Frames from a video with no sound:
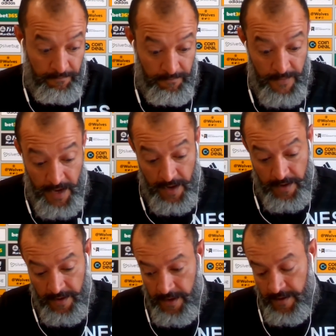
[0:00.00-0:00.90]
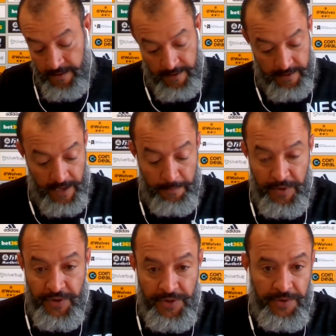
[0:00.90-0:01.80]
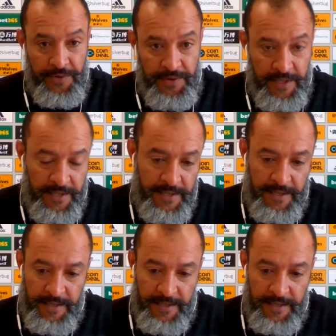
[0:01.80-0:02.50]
Yeah. And the temperatures and